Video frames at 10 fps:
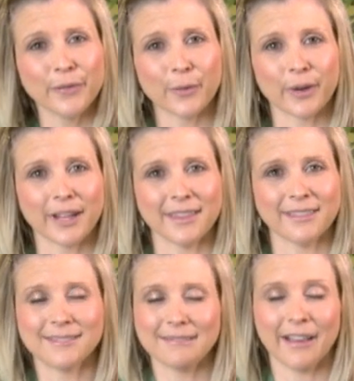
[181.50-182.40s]
for
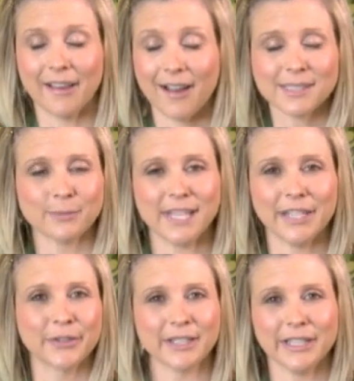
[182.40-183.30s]
in an awesome
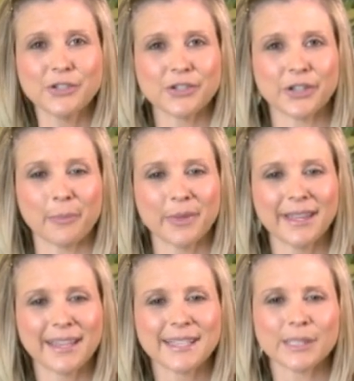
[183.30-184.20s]
dating relationship.
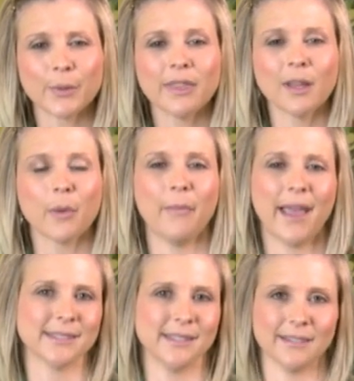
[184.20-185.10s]
So we think about
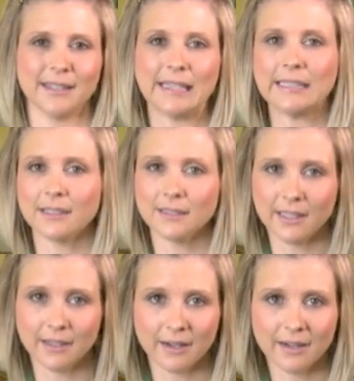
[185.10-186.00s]
masculine. He's a
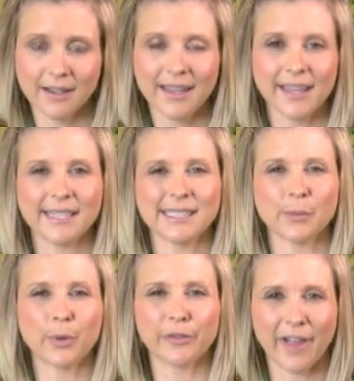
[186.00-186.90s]
leader, he's a
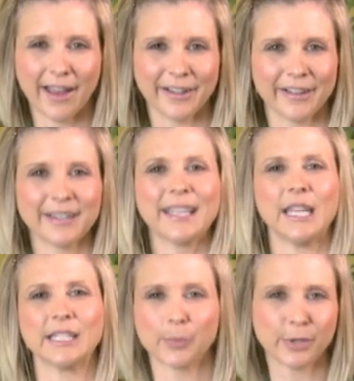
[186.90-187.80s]
provider,
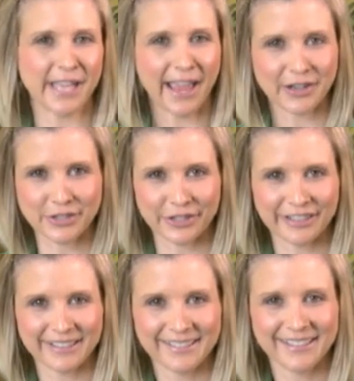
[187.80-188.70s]
he's a
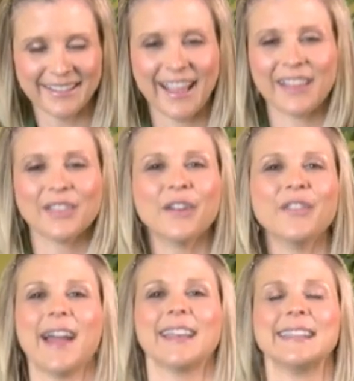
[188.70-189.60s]
protector. I love
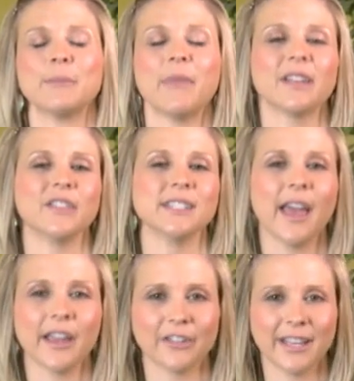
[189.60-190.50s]
that. He's a man of
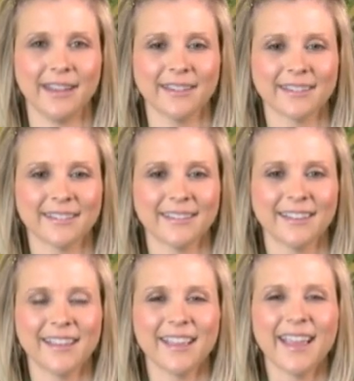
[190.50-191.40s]
integrity.
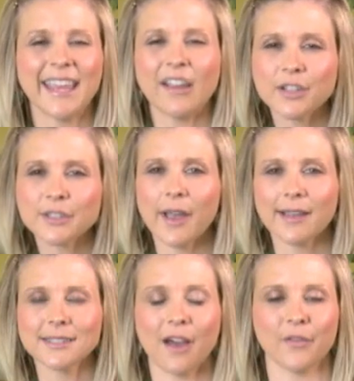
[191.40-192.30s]
He also
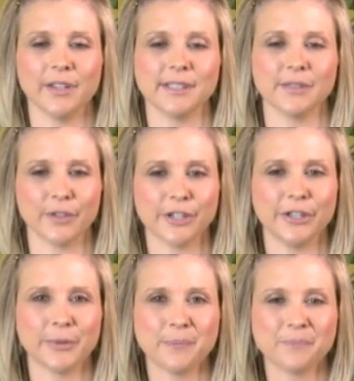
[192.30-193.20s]
has confidence and virtue.